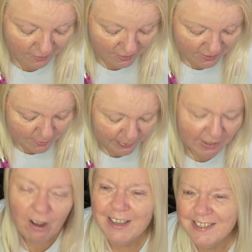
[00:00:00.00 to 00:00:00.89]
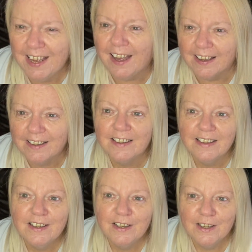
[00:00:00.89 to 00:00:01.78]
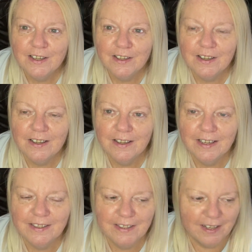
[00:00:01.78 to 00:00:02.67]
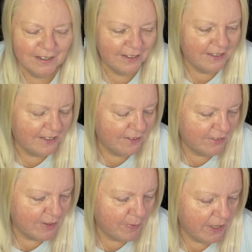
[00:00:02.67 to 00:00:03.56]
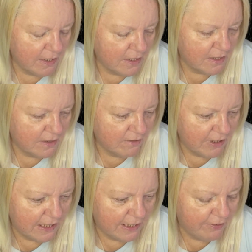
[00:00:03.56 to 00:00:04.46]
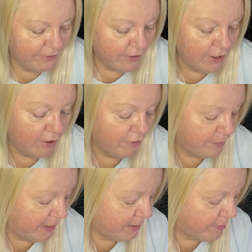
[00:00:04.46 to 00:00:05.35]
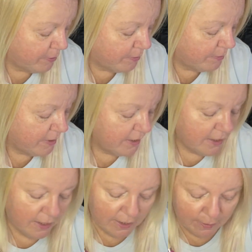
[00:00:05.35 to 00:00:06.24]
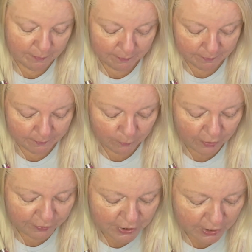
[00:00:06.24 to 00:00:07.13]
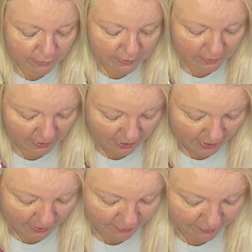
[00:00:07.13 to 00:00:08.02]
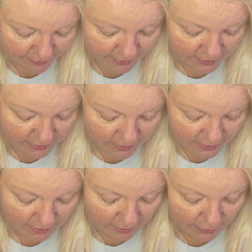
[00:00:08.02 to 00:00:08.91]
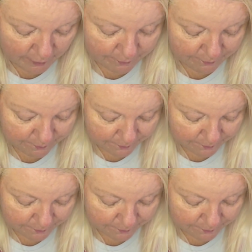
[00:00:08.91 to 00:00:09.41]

it's a bit high tech in that in that respect, really, for a lot of people. Um, what if you don't have? Um,